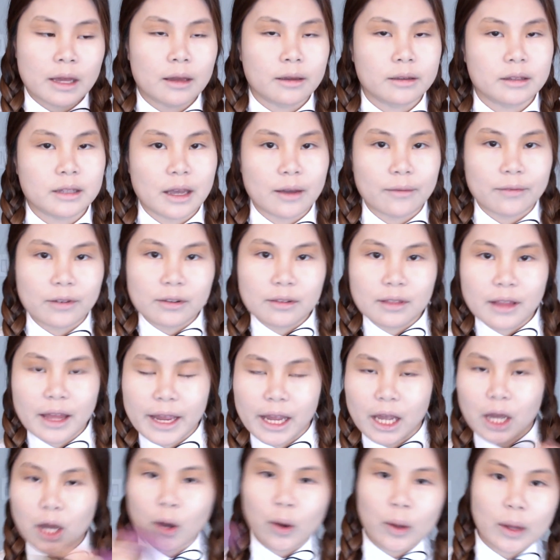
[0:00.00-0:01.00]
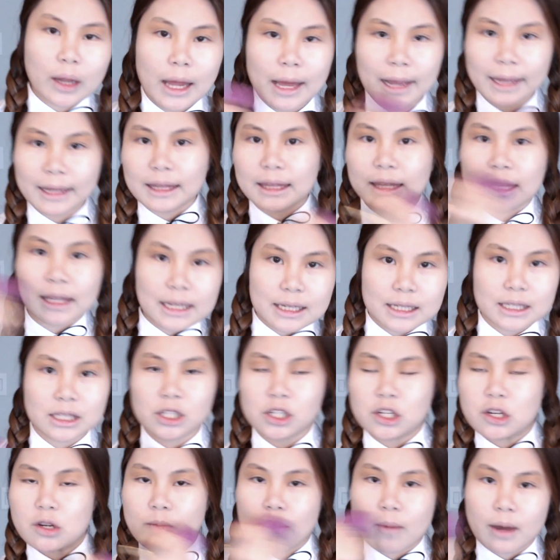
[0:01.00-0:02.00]
Never like go like this
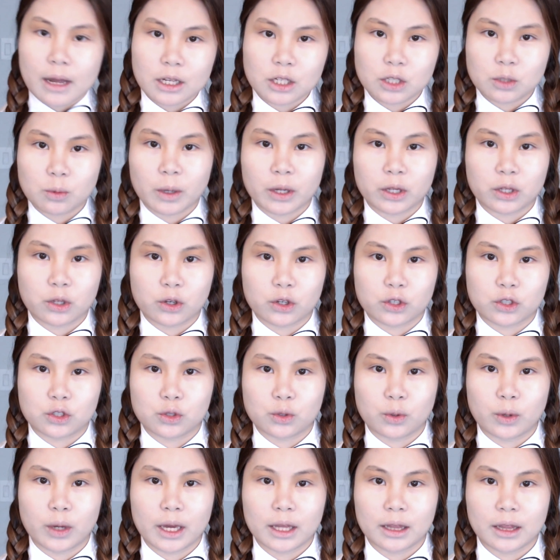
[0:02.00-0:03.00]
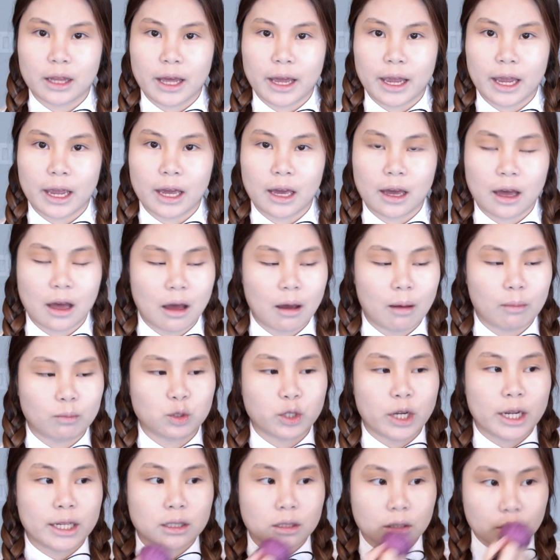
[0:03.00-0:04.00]
too much when you're doing like
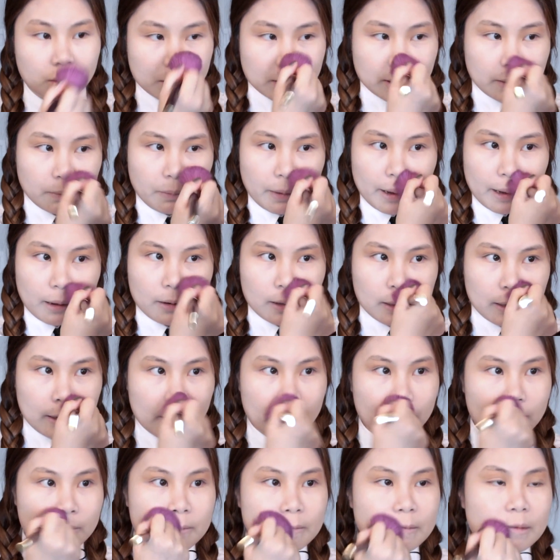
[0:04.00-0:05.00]
translucent powder,